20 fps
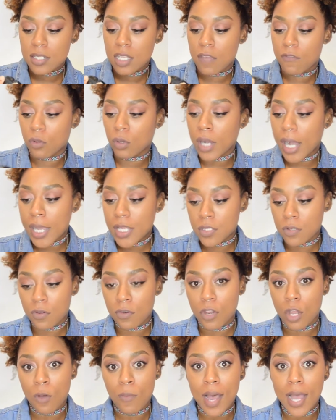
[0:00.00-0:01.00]
If you guys don't
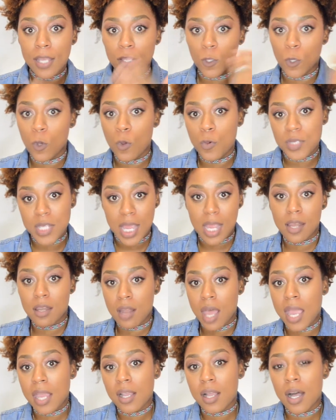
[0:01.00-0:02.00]
know, I use a
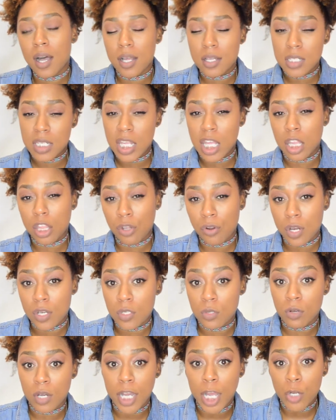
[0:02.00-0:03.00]
Nikon
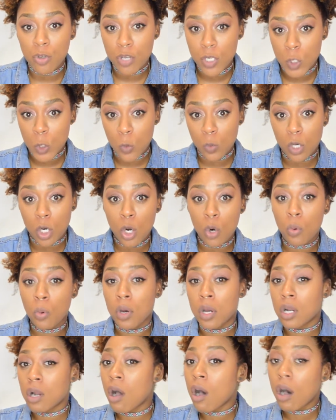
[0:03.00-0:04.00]
D3200 to
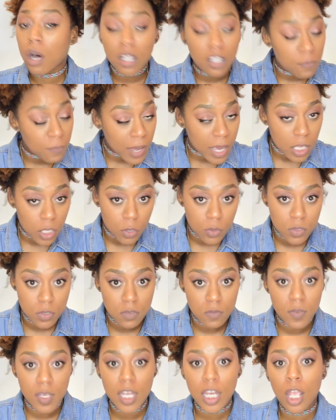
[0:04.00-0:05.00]
record all of my
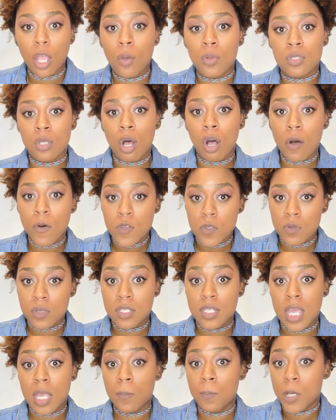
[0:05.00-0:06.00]
YouTube videos and also to
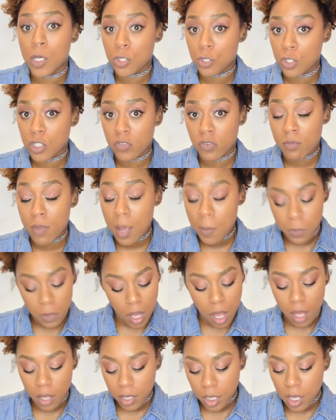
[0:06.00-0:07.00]
take pictures for my
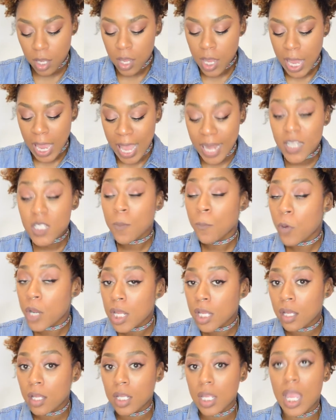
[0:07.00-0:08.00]
blog, and it's a
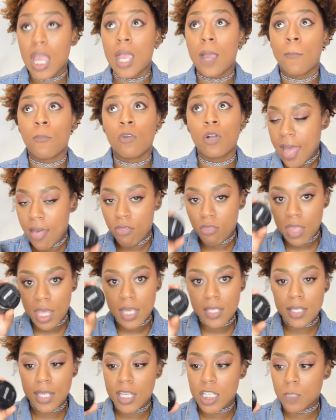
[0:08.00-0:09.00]
pretty good camera, and
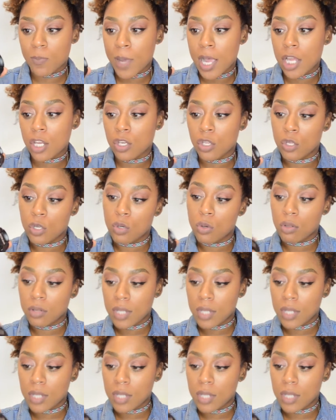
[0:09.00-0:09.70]
this is my new